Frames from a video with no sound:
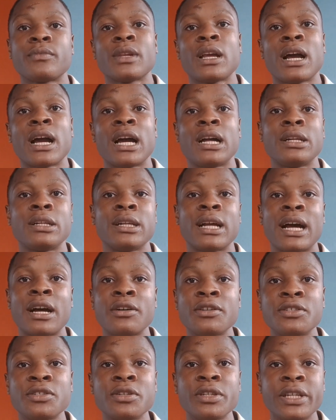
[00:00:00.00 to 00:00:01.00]
And I
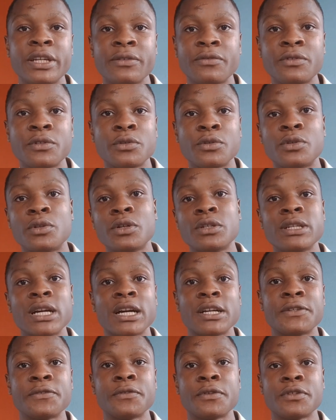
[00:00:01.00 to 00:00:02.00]
also give
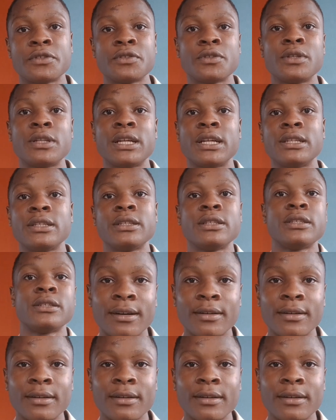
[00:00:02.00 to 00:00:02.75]
tutorials for students.